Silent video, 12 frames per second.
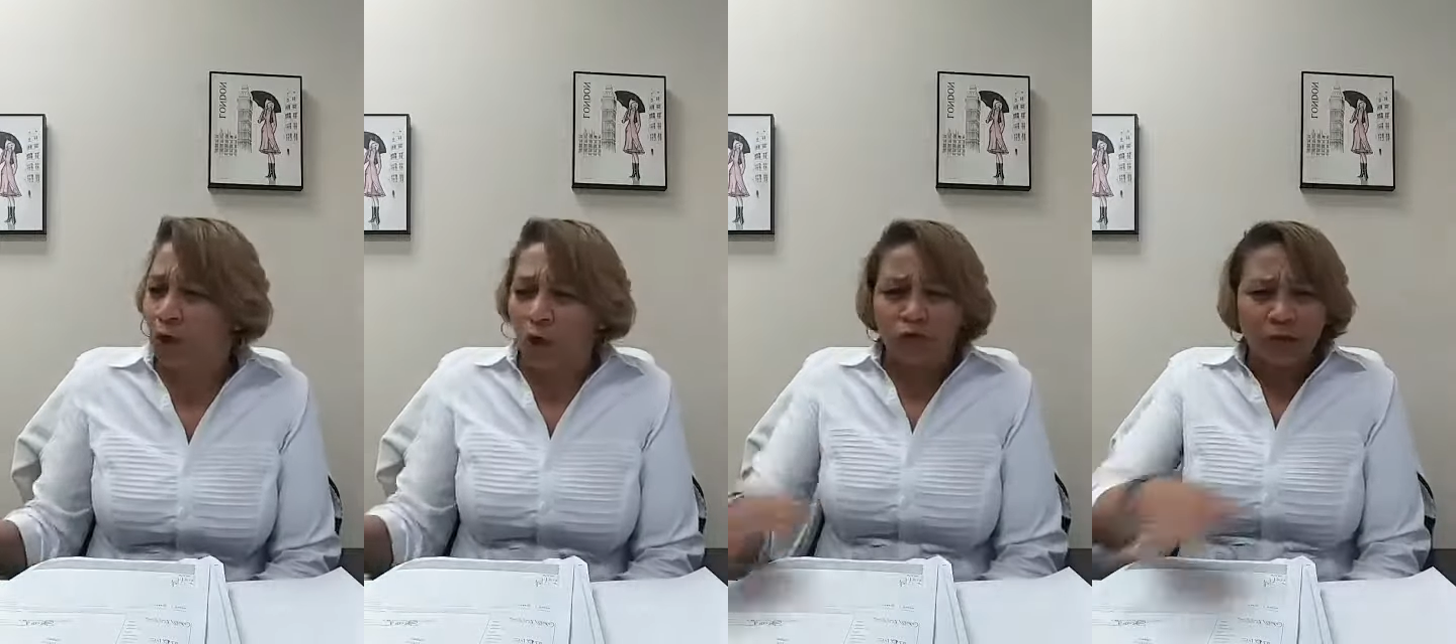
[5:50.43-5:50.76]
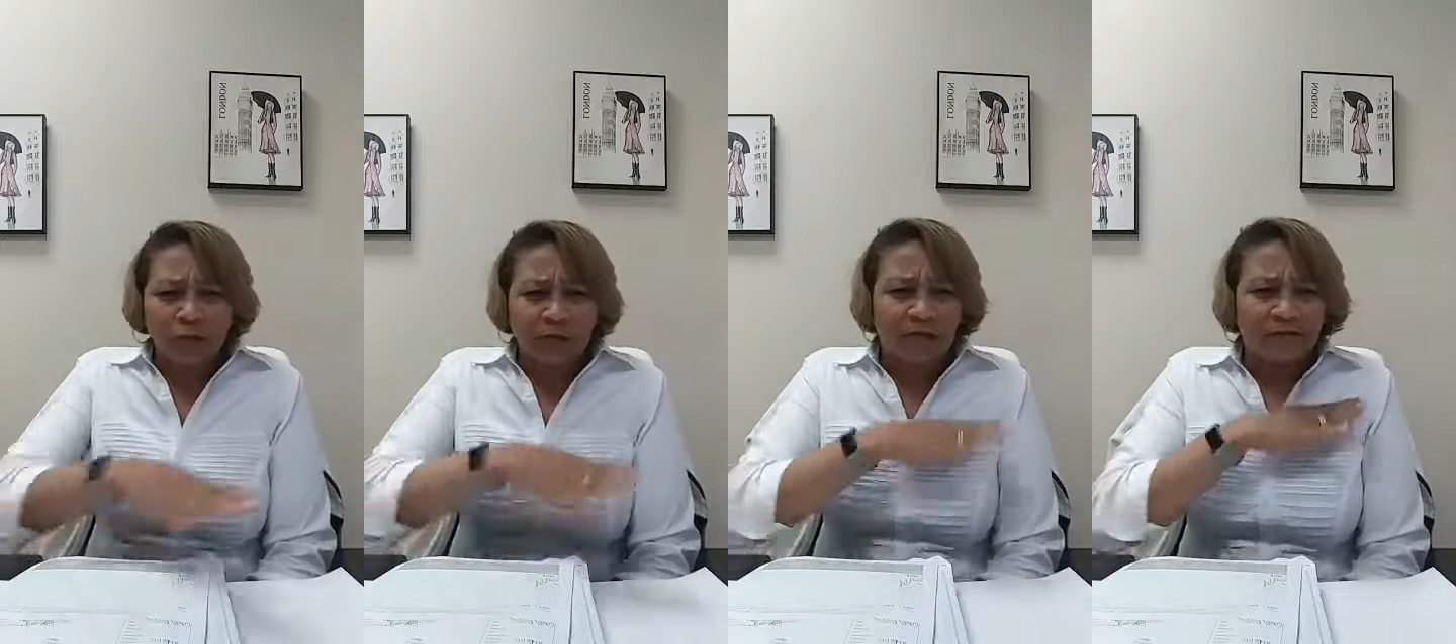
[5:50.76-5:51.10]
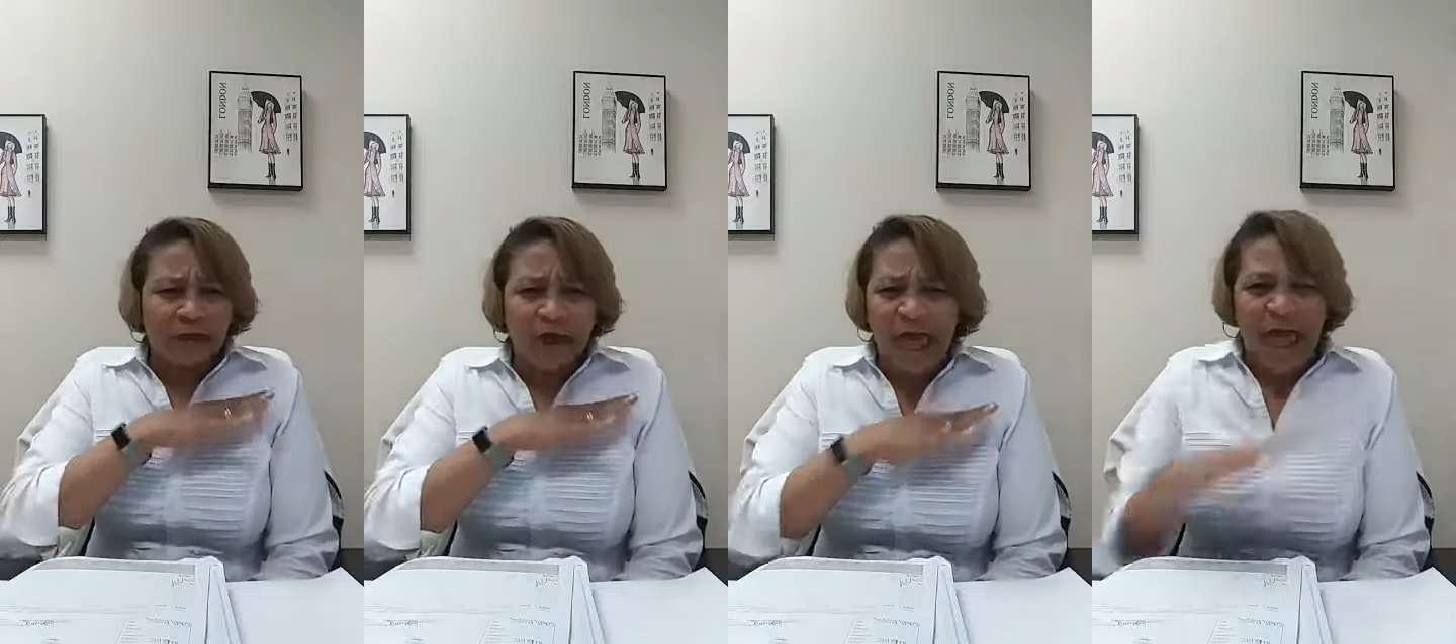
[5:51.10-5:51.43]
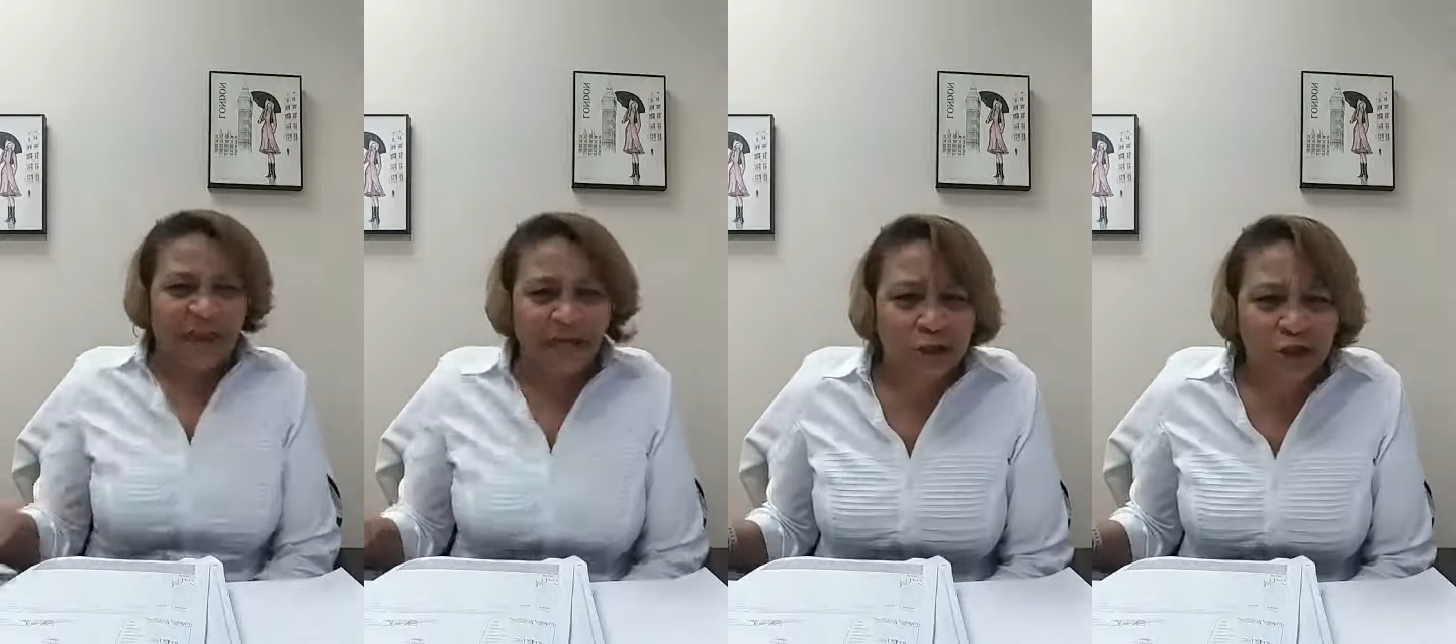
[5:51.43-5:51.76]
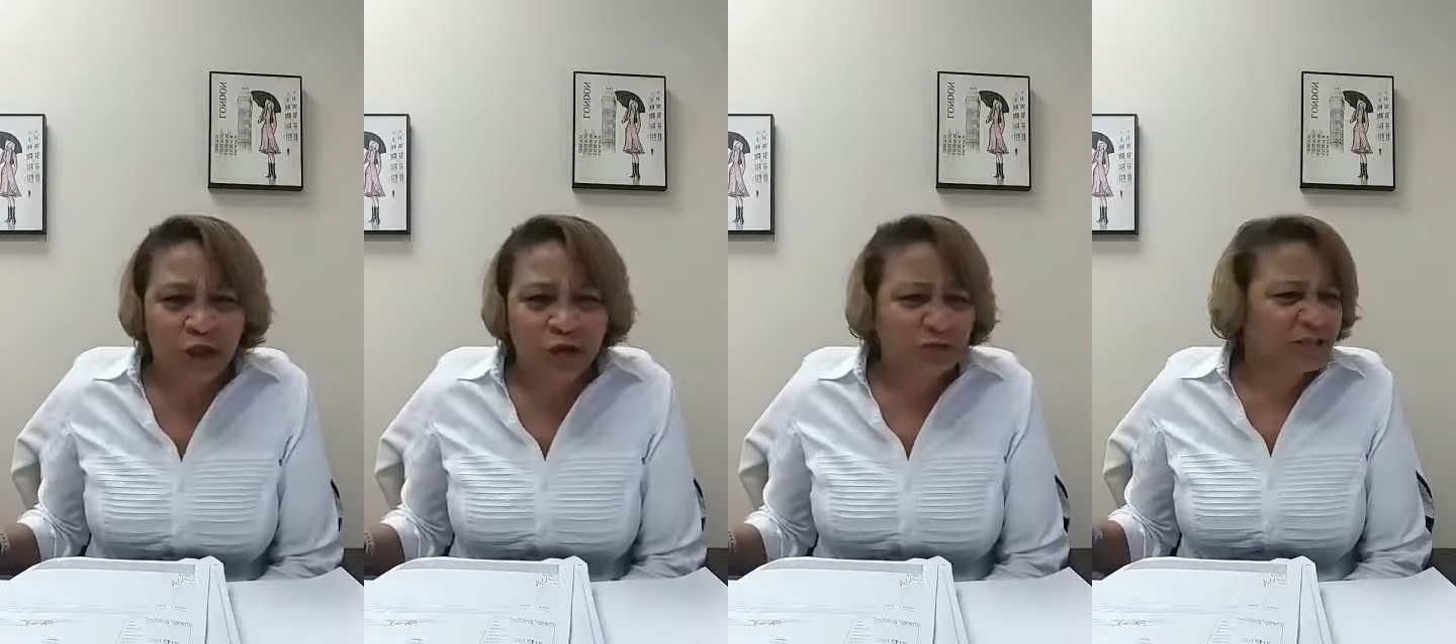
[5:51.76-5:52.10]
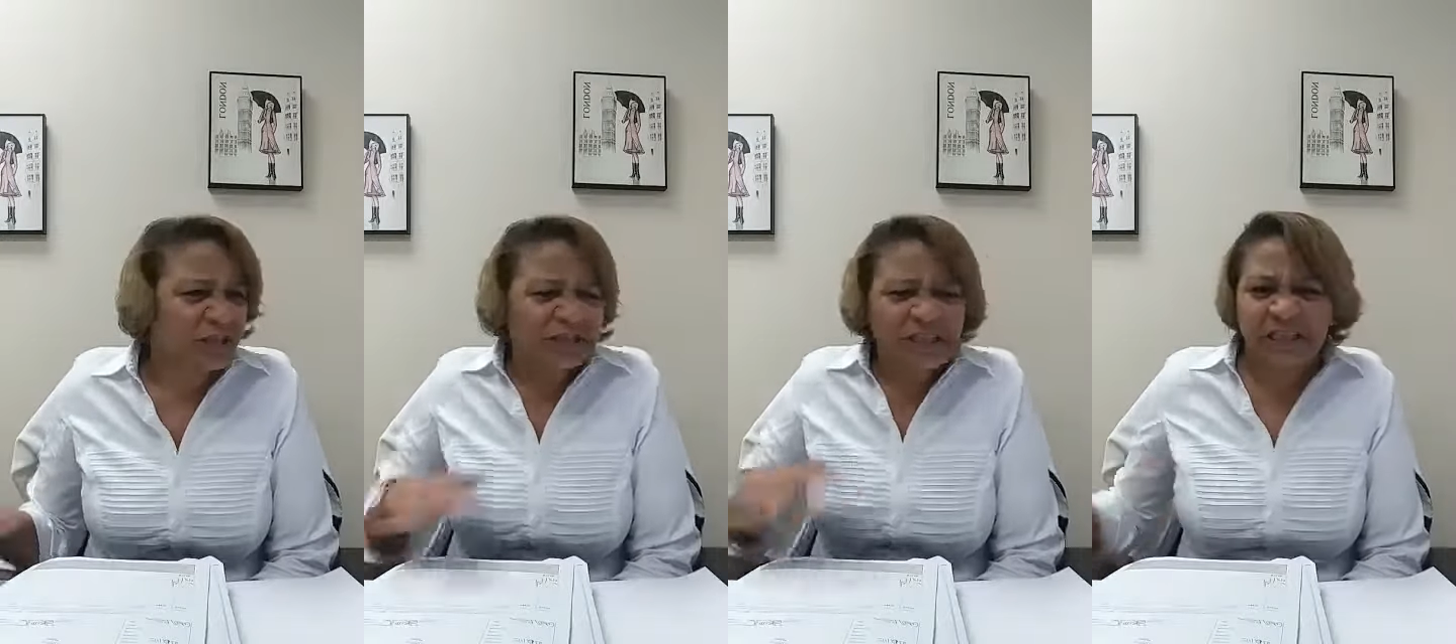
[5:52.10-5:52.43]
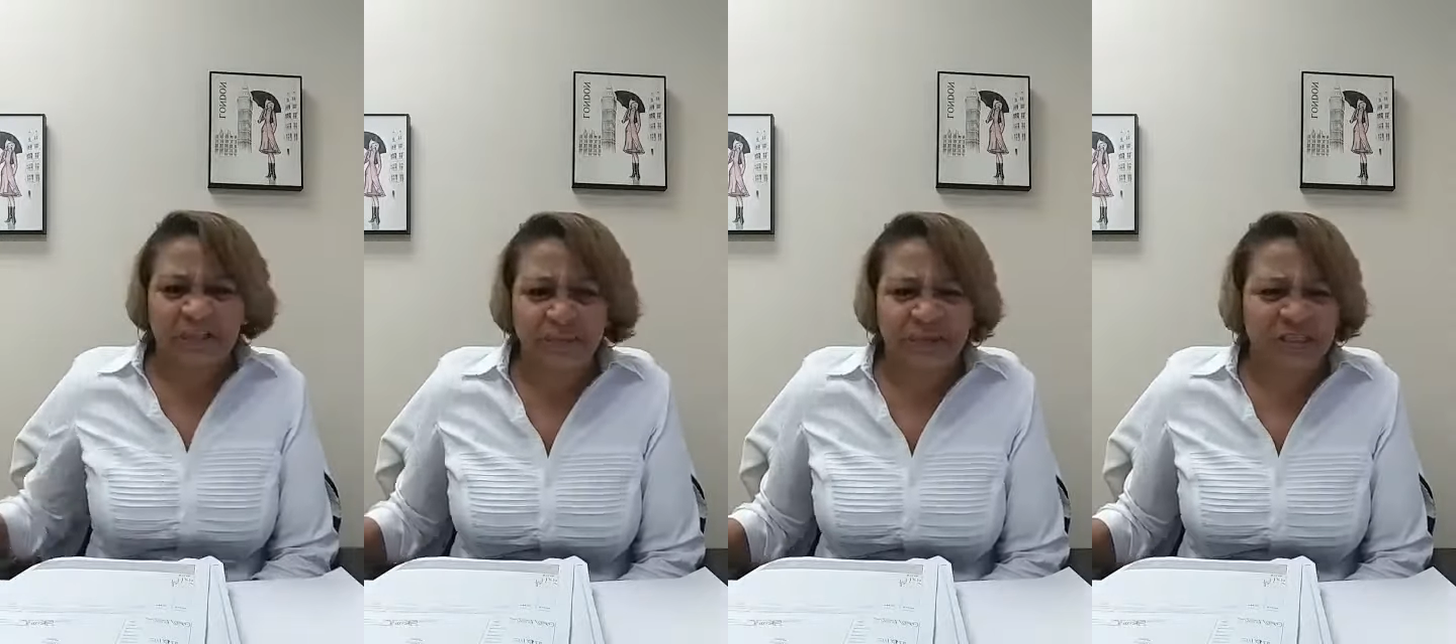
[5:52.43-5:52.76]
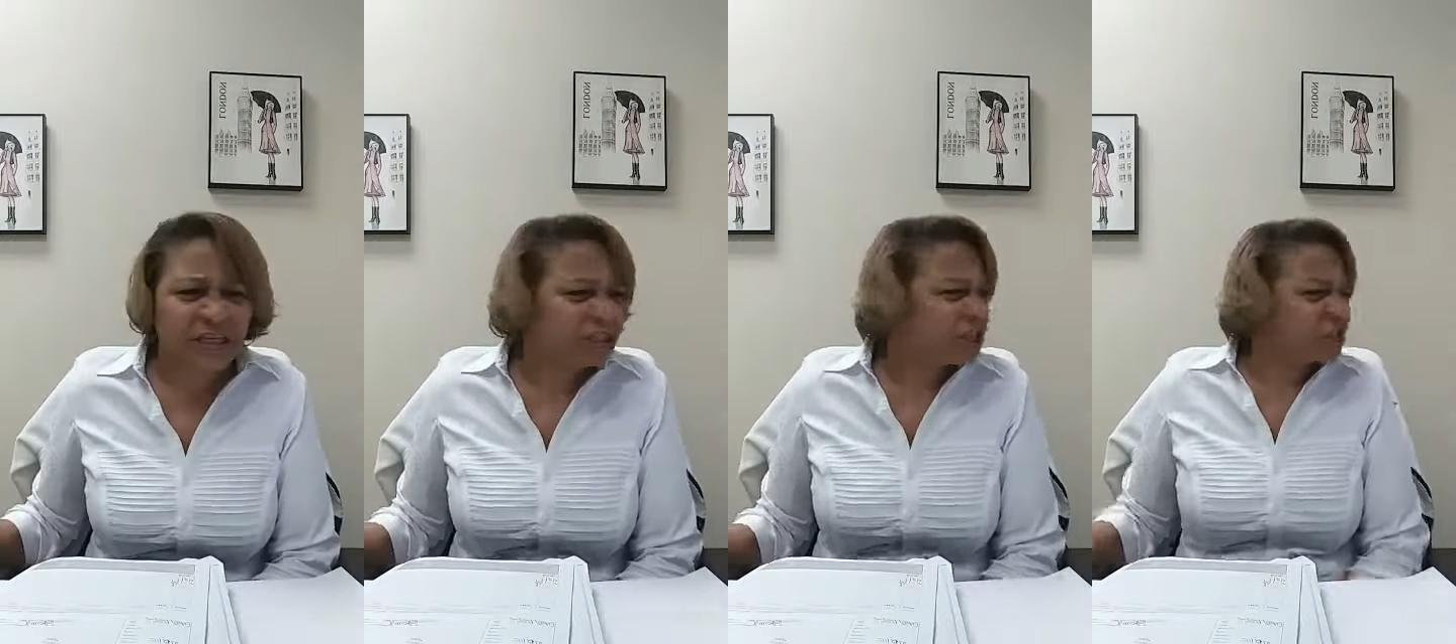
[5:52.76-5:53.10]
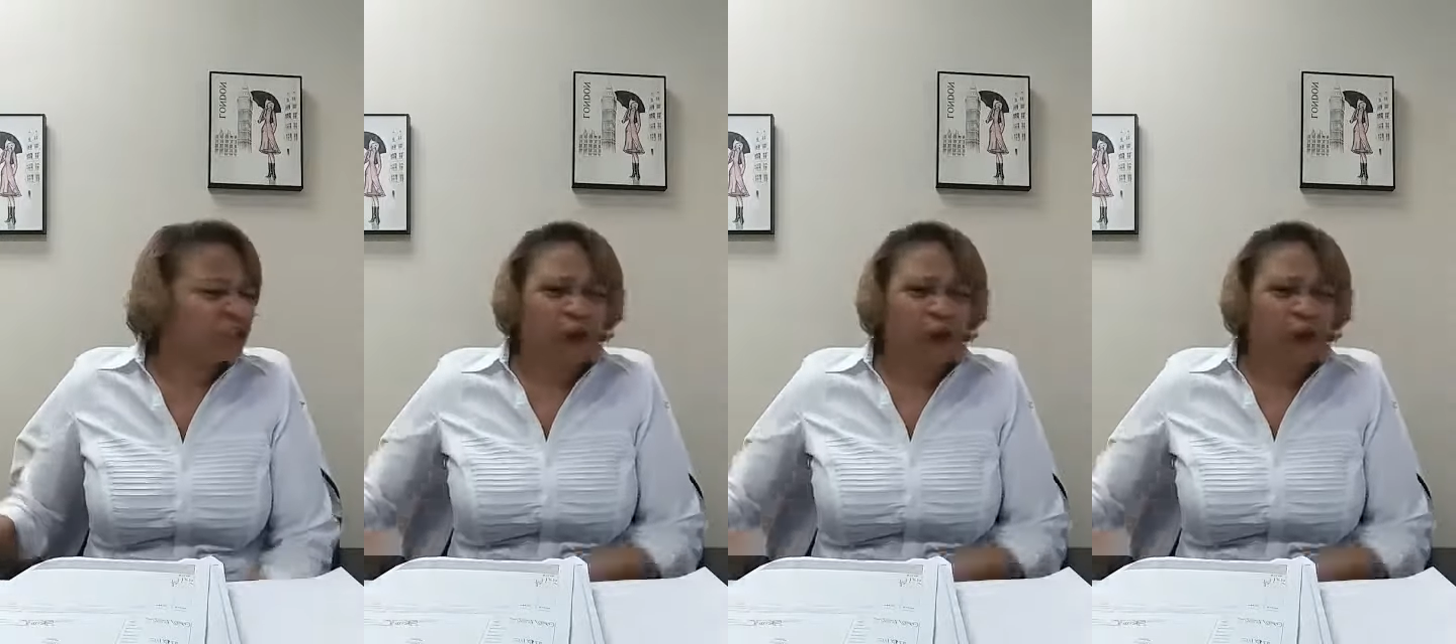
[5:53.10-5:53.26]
Don't look at the attitudes, the dispositions.